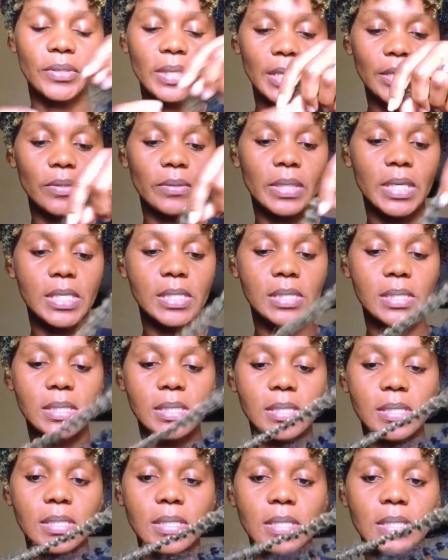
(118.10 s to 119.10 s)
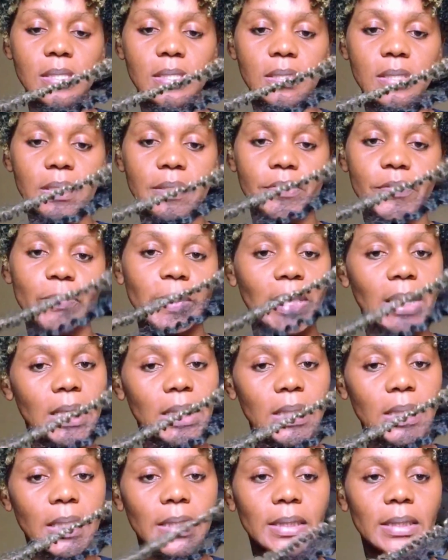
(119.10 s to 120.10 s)
So like you can see, there is
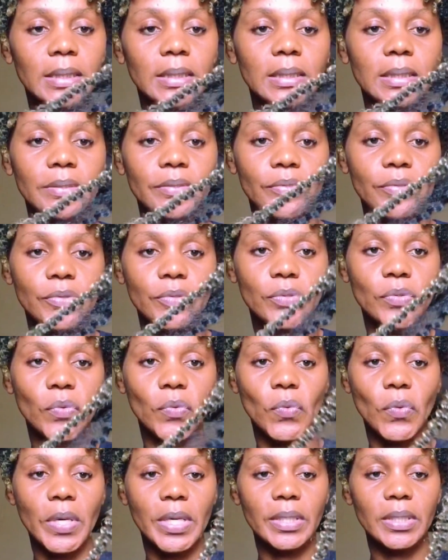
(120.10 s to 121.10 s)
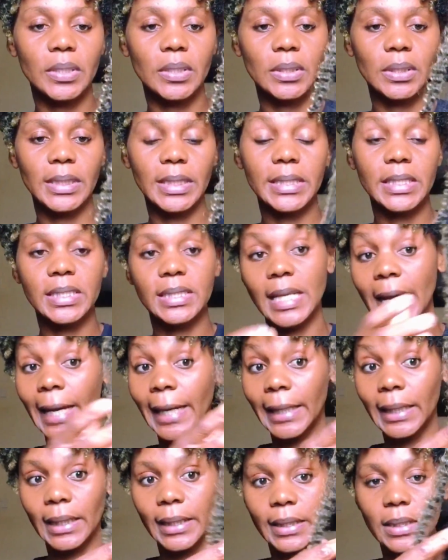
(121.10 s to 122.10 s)
black, and then there's also one that is
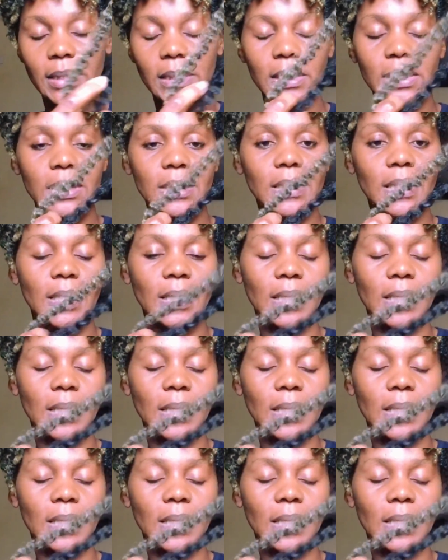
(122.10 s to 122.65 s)
highlighted.